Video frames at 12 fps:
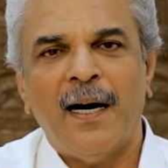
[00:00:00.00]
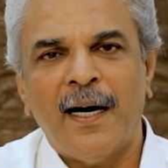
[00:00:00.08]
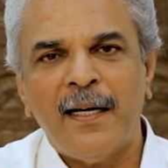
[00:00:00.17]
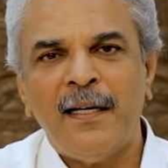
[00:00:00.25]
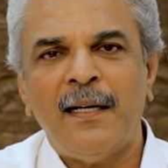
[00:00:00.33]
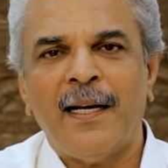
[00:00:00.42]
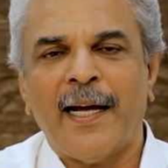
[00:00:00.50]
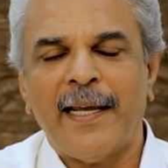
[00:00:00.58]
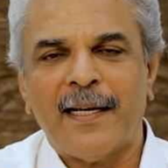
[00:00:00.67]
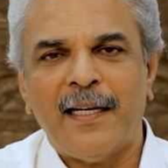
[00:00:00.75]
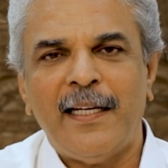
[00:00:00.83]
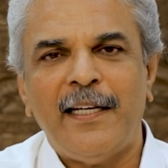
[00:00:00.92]

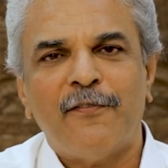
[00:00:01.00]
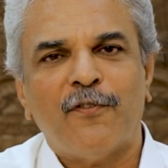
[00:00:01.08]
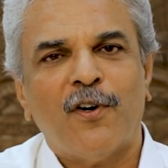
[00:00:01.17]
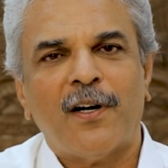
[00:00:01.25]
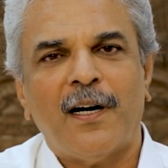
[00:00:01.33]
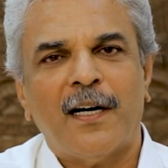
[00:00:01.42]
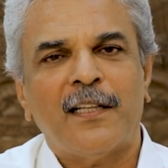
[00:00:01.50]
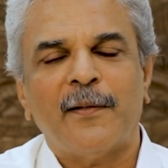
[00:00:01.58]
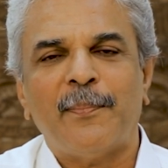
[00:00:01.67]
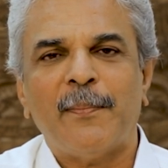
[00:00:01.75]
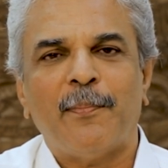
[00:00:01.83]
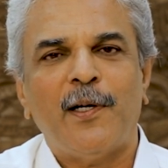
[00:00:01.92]
unlikely for other
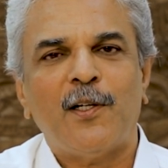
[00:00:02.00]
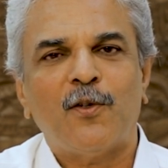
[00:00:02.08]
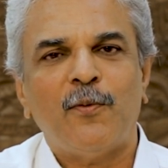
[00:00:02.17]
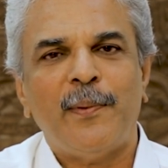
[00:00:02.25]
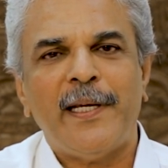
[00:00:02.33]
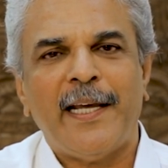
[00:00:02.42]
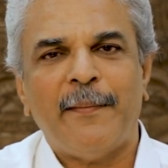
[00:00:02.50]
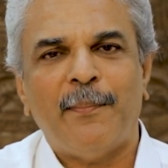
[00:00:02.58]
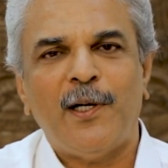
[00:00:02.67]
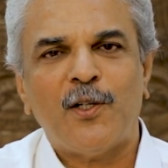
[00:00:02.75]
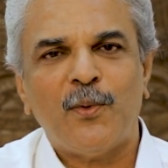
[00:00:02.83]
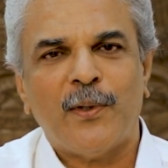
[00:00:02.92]
people to be
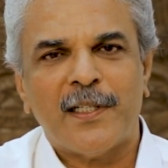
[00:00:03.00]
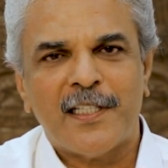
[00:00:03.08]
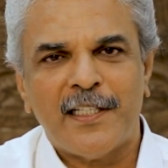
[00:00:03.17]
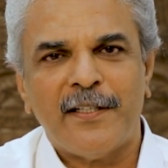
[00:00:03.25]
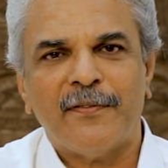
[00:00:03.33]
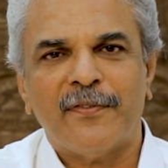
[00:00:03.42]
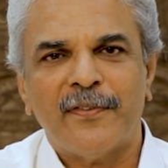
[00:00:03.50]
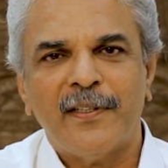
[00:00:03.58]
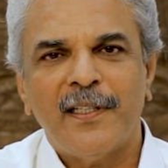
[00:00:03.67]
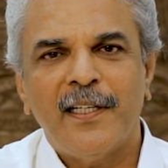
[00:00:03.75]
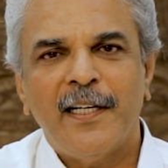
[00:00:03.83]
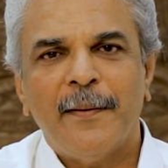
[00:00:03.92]
able to achieve.
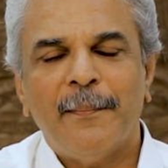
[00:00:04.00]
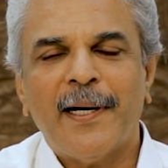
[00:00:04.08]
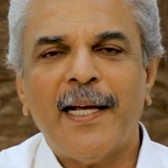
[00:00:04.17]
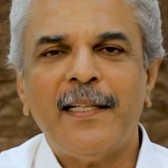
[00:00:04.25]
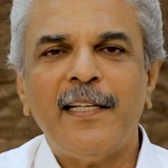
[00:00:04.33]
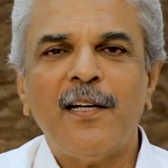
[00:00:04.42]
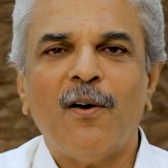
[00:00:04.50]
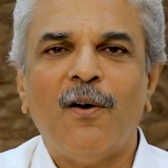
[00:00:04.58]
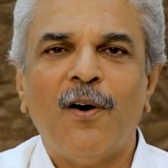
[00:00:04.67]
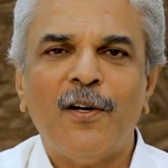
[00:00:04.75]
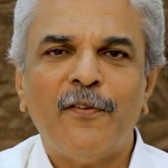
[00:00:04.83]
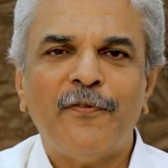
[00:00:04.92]
But I think
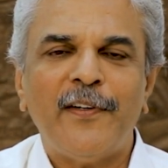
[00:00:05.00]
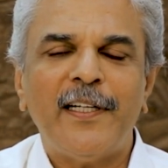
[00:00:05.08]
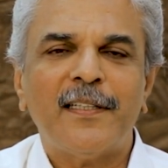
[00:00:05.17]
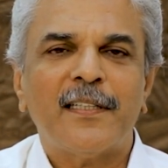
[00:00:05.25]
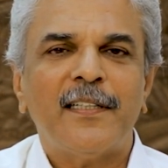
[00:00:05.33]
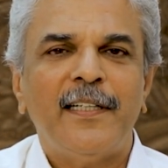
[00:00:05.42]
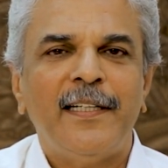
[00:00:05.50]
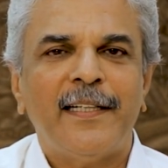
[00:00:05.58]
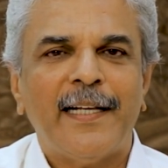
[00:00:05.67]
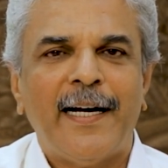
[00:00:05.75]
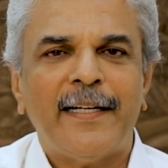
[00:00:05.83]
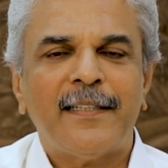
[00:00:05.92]
all of it in
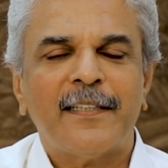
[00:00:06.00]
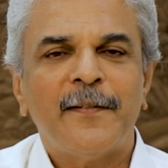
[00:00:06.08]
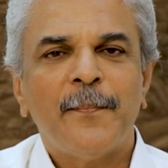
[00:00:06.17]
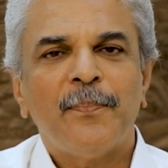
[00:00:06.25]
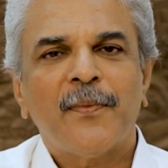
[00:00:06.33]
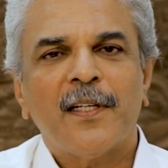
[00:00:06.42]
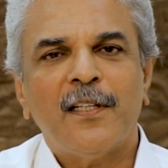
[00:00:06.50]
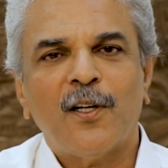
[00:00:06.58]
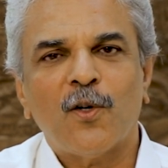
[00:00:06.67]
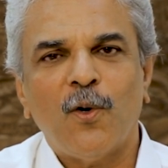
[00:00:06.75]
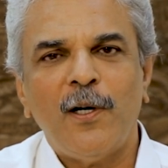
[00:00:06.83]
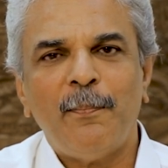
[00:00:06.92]
that, the
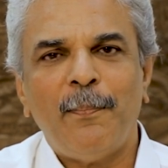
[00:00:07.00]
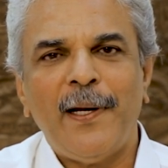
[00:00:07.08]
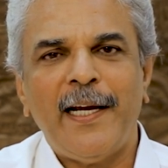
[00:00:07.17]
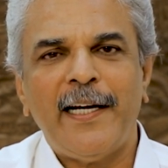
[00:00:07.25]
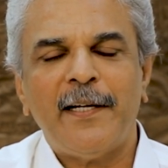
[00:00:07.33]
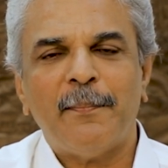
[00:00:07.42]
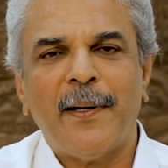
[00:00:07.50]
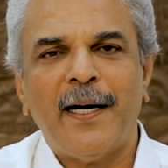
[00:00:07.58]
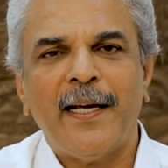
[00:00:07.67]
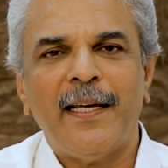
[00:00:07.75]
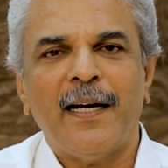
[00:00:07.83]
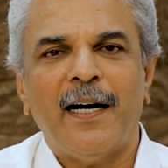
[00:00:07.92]
role played
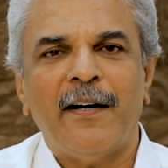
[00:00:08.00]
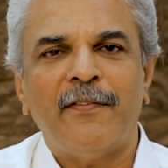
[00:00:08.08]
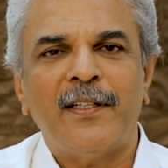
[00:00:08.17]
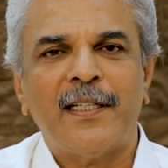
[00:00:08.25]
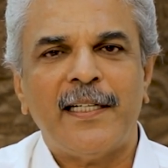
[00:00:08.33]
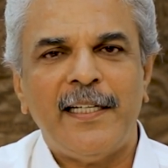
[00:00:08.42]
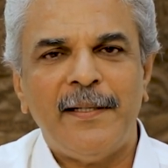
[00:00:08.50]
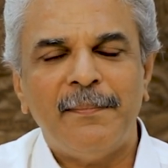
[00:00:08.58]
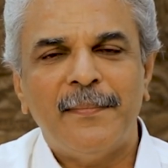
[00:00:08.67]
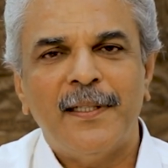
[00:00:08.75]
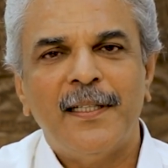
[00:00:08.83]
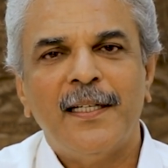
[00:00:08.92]
by our
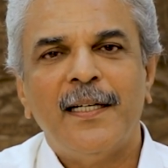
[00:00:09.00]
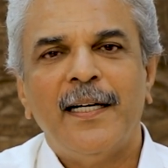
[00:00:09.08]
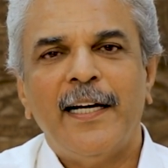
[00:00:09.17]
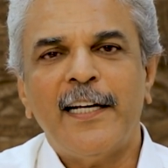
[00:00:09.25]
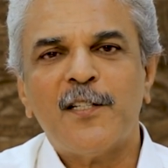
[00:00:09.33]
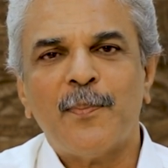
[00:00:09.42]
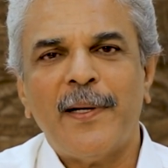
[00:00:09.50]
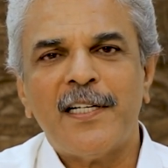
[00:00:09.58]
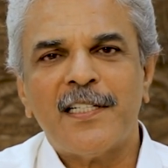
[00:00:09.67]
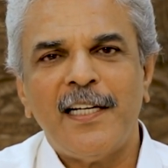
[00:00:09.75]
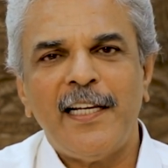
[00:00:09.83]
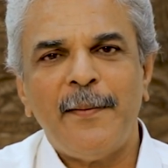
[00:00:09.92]
team,
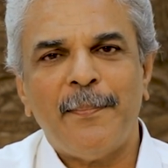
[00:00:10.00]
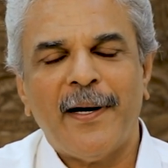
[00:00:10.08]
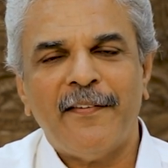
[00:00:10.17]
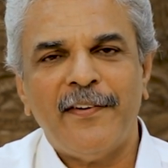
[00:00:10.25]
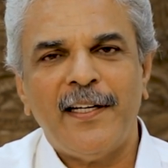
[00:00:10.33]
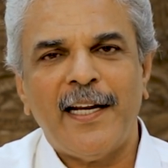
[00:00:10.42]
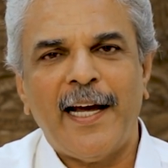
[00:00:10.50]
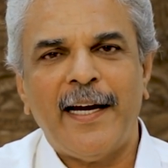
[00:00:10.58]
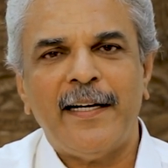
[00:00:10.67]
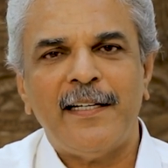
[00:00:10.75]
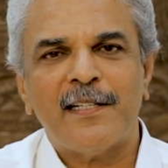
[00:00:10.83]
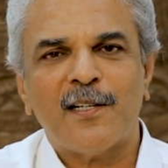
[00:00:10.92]
especially Bhavin
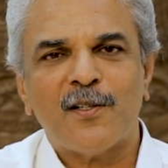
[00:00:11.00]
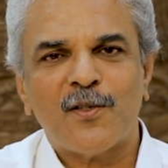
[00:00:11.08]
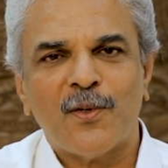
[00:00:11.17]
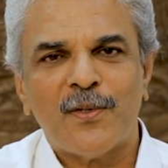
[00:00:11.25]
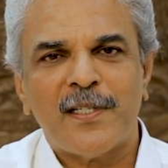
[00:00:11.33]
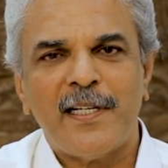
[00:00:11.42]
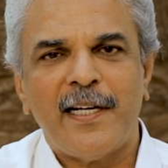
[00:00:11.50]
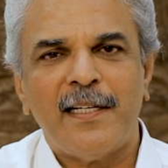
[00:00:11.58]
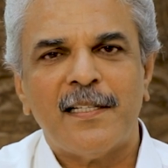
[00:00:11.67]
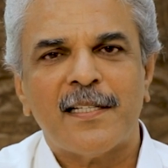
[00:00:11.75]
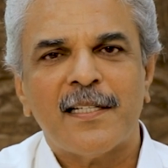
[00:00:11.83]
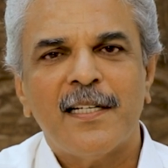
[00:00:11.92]
and his
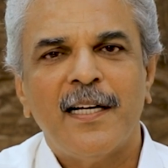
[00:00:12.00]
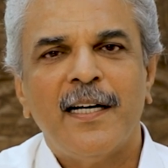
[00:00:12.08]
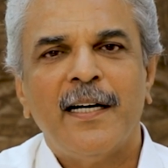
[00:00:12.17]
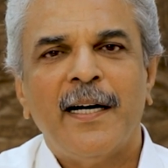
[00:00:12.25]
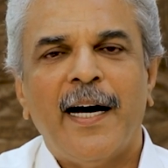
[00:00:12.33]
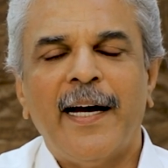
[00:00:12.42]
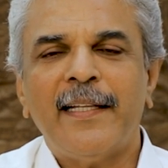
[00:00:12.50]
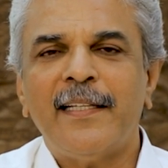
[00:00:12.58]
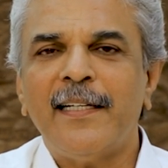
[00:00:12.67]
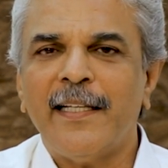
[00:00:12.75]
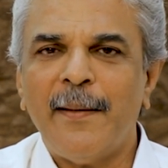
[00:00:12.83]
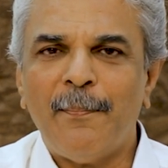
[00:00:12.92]
associates, I
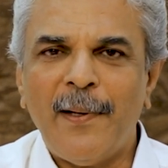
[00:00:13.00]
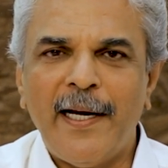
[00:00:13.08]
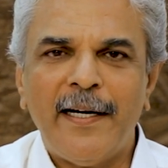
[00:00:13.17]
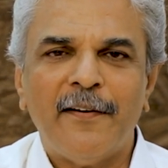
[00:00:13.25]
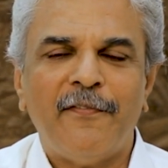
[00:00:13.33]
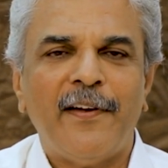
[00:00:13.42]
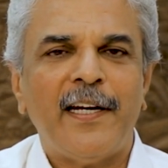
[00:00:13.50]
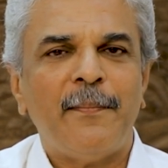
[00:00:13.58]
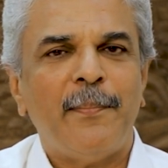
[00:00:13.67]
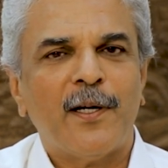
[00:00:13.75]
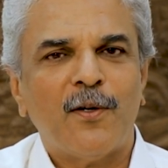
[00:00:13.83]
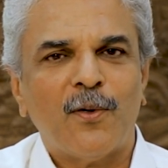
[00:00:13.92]
think they played a very
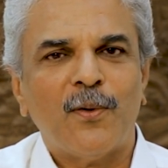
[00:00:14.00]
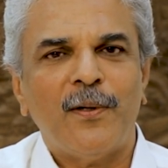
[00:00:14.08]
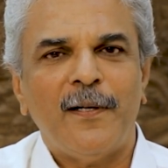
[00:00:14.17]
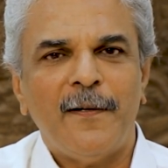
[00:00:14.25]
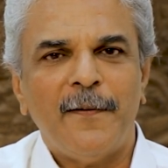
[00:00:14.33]
big role.